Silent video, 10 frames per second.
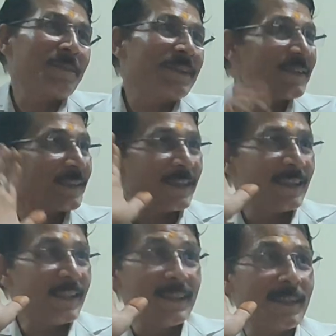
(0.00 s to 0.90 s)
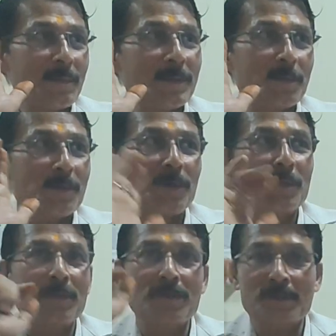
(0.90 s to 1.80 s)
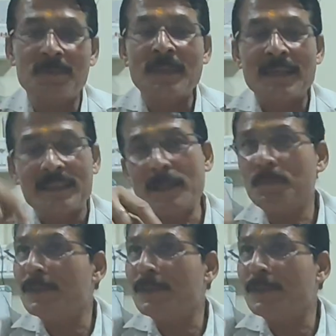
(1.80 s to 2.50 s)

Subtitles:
surface. This is a basic principle. Same